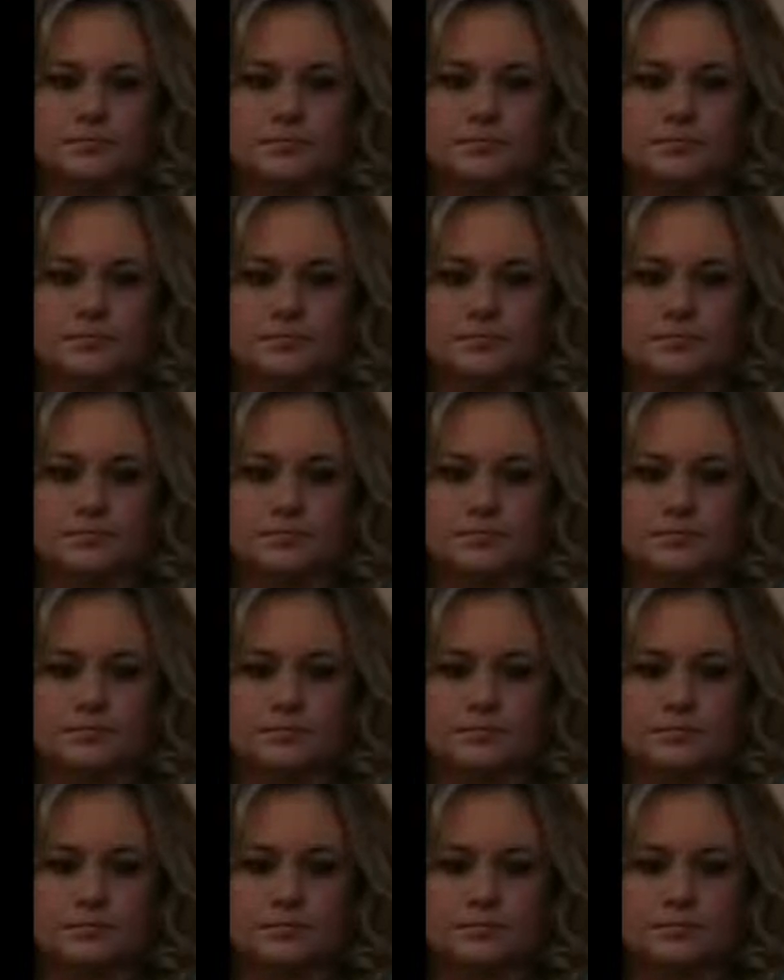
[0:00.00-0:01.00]

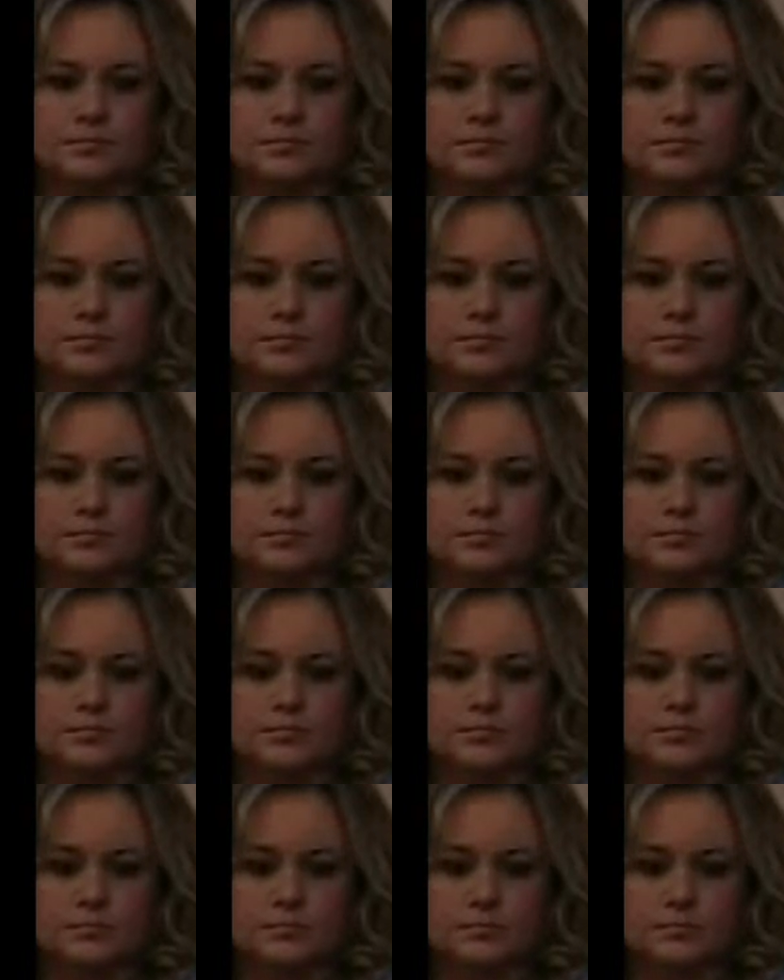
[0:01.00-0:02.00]

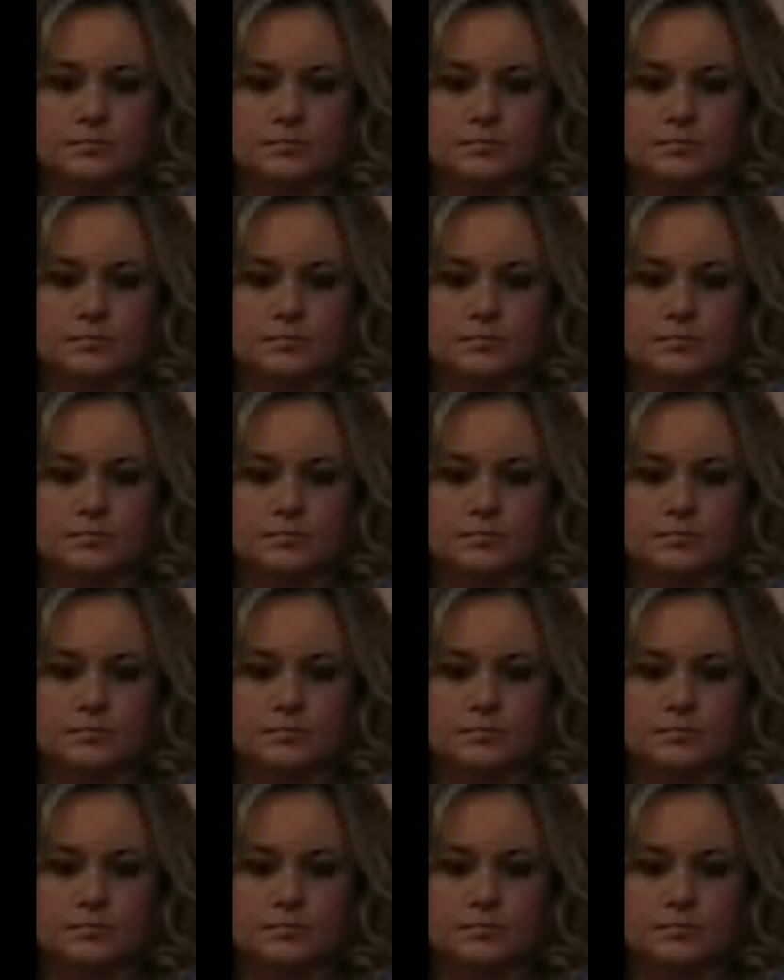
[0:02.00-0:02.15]
(not speaking)